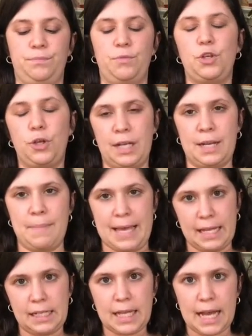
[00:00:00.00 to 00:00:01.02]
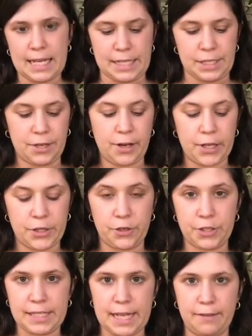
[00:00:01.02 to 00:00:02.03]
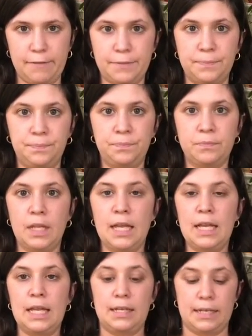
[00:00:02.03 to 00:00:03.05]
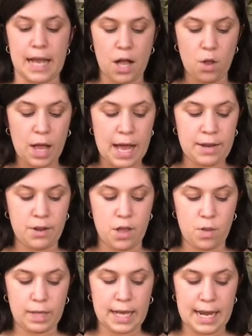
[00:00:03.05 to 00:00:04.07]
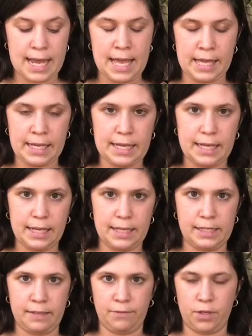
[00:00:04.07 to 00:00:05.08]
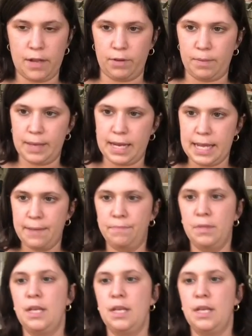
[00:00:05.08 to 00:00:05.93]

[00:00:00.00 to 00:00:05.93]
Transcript: you're gonna make it a lot easier on yourself. Now, I know cutting isn't for everybody.